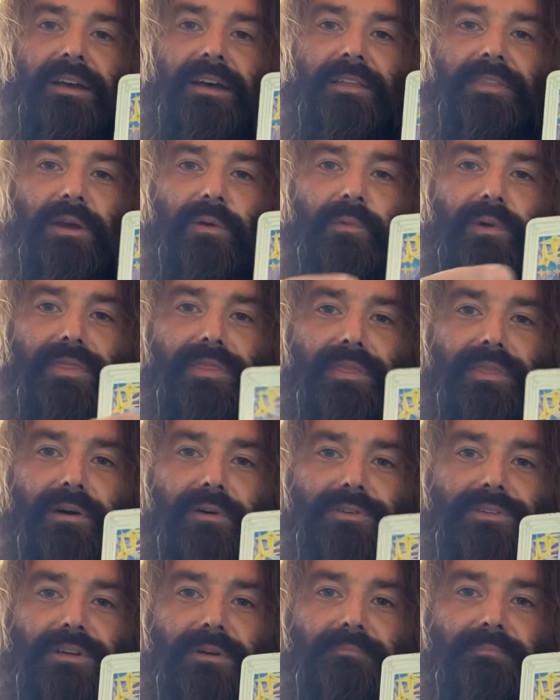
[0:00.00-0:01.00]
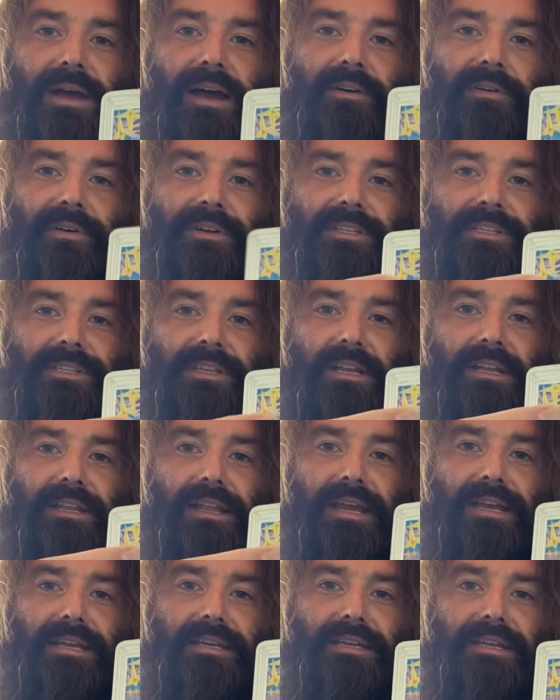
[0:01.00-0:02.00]
That when those are balanced, the
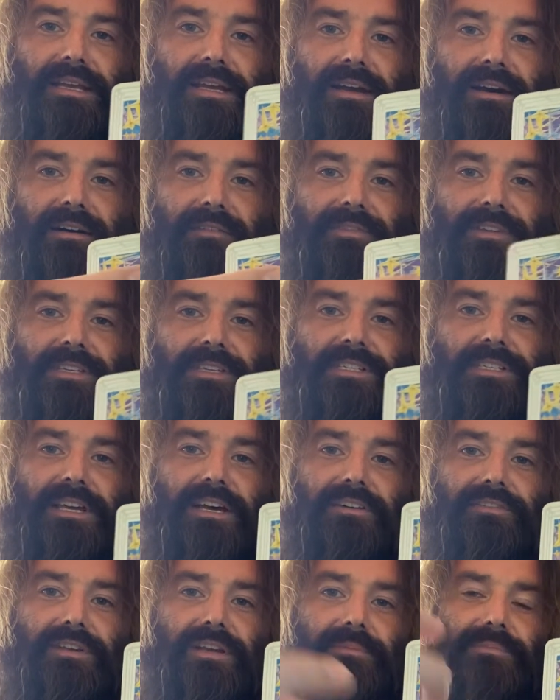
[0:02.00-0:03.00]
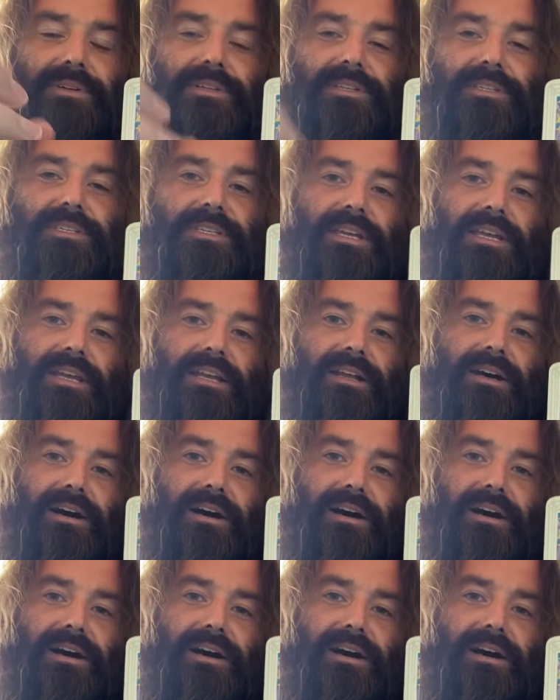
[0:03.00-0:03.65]
lightning of the self can proceed